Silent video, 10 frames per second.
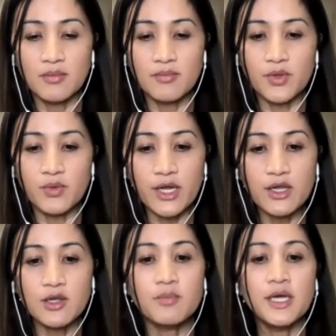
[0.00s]

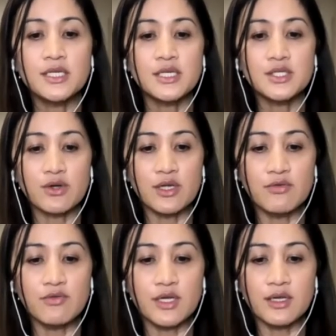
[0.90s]
regular patients, or
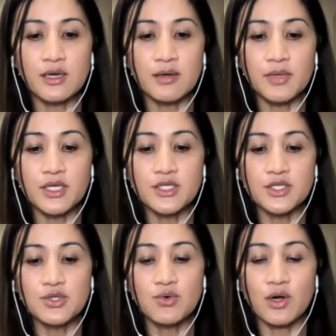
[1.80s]
even
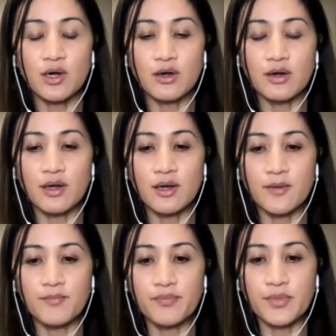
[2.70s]
patients who are
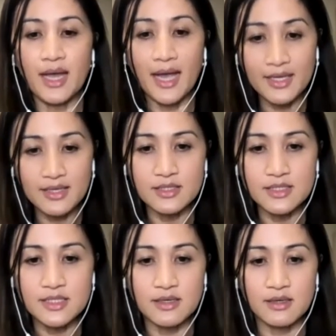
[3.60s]

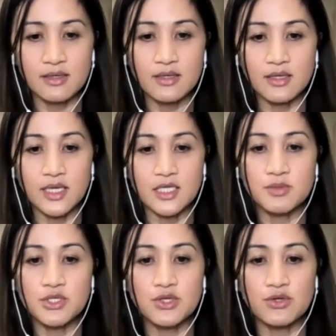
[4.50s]
athletes. It has
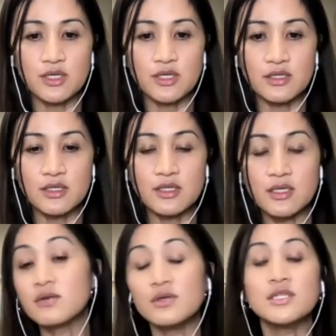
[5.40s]
been shown that it did
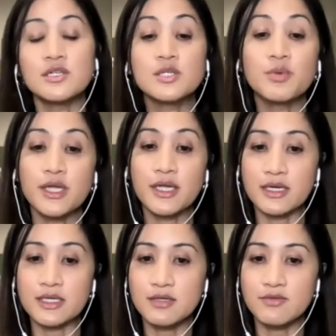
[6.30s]
increase their sporting
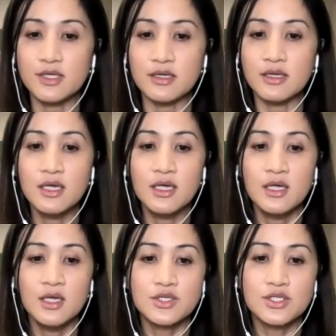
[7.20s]
activity.
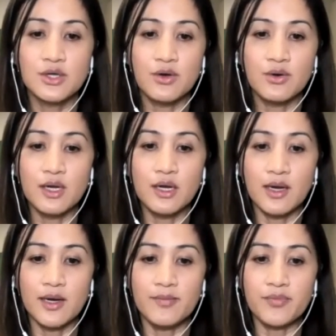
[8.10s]
So
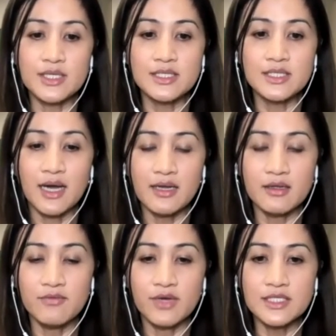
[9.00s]
it's a
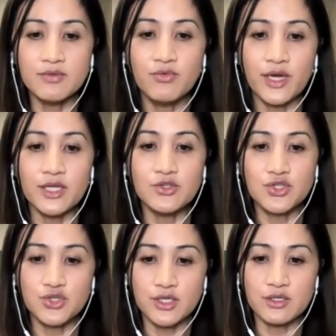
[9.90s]
non-invasive way to
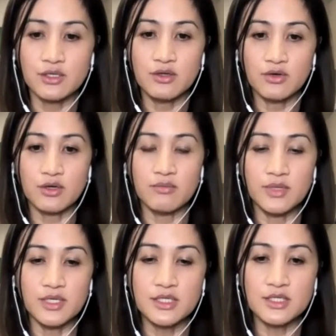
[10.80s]
treat your
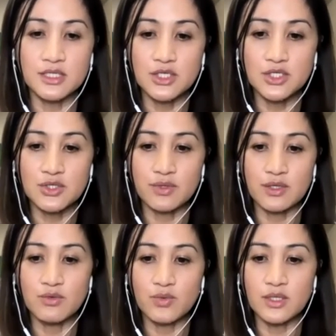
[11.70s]
meniscus
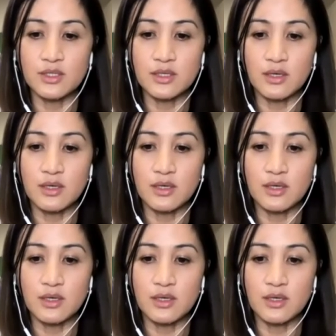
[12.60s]
injury with